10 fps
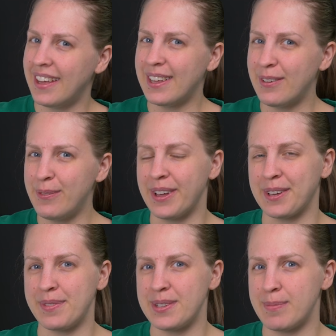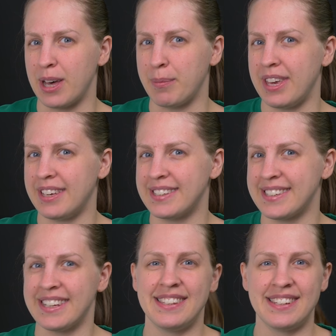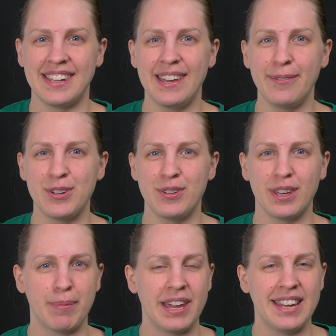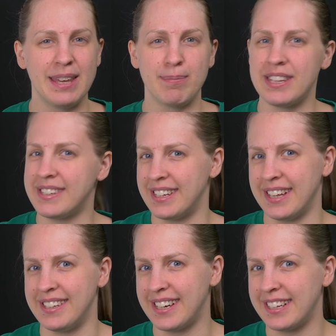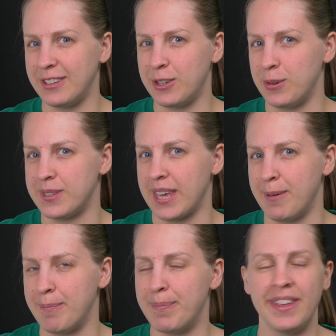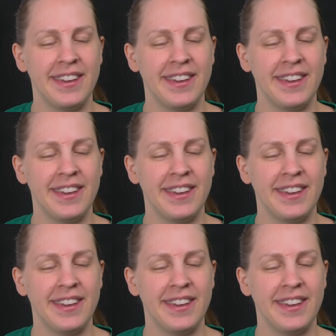Hello and welcome to MalMakes. Today we're doing a painting based on Untitled Goose Game.